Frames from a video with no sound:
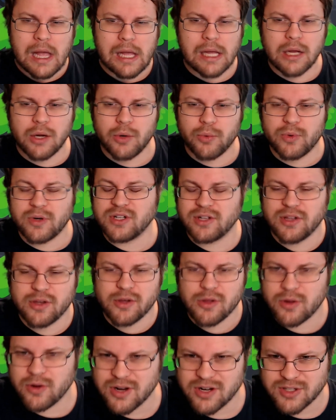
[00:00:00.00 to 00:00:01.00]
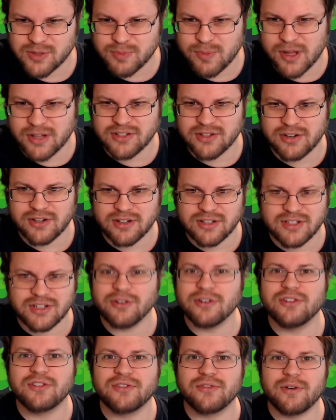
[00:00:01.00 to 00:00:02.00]
Originally, they were going to sponsor a
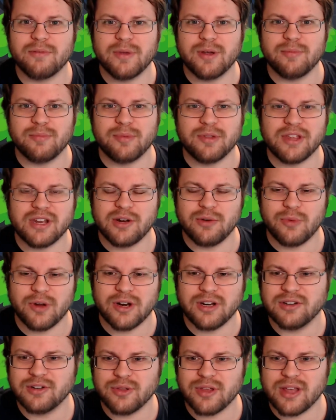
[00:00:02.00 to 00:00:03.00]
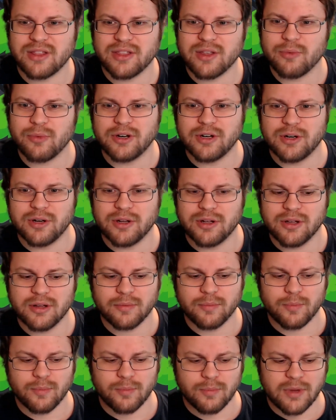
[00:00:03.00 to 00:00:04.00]
series from me, but they didn't want to do that. They
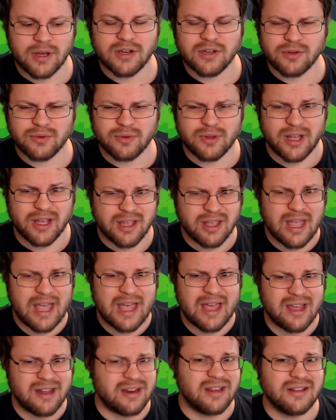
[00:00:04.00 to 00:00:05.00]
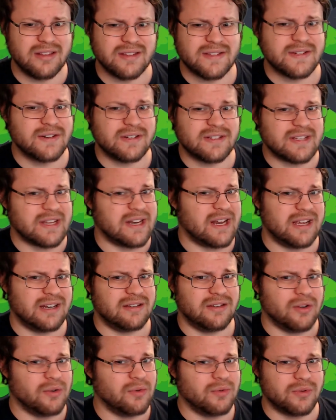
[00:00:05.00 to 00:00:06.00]
wanted me to do like ad inserts, and I
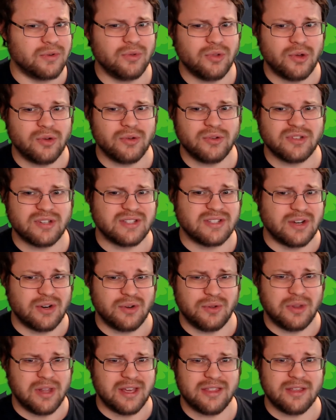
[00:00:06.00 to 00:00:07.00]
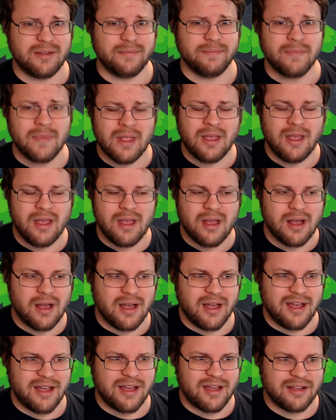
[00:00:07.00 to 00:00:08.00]
don't do those because I don't like them.
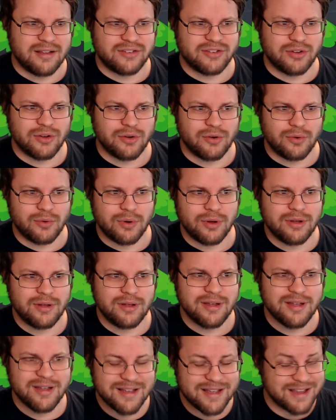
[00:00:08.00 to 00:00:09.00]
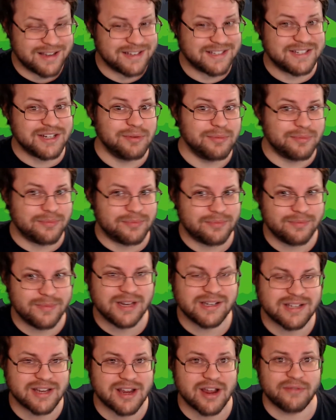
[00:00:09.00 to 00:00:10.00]
So I still
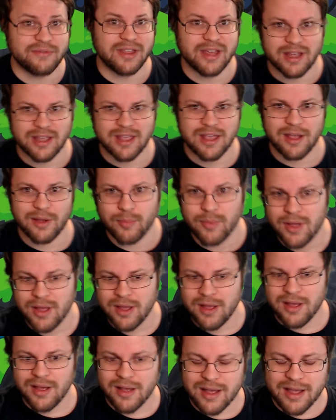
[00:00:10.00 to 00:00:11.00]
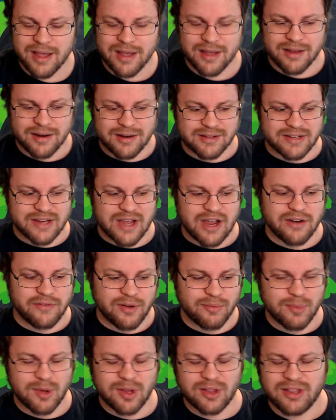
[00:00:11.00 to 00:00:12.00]
mean to cover that game, and it's kind of
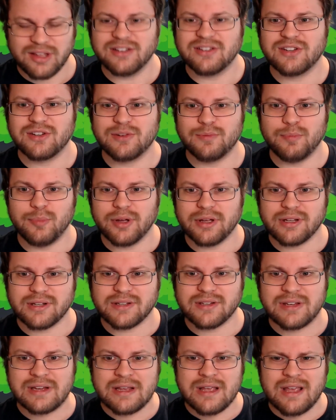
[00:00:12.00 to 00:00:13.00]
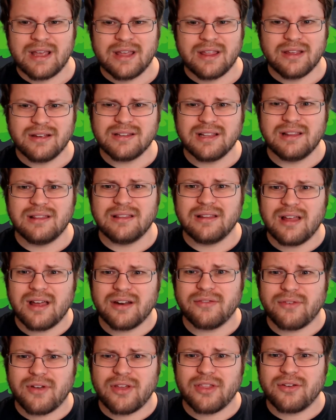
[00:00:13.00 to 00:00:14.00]
on my list, but there's a lot
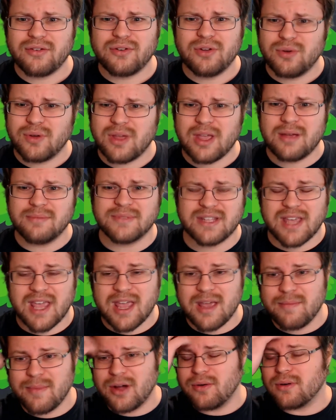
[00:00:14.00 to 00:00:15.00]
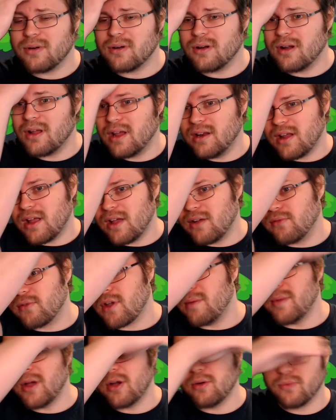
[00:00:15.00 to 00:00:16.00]
of other new games that came out and have
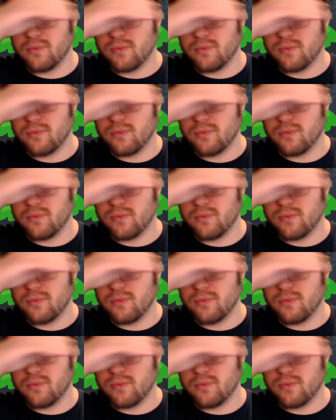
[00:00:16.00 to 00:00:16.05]
come out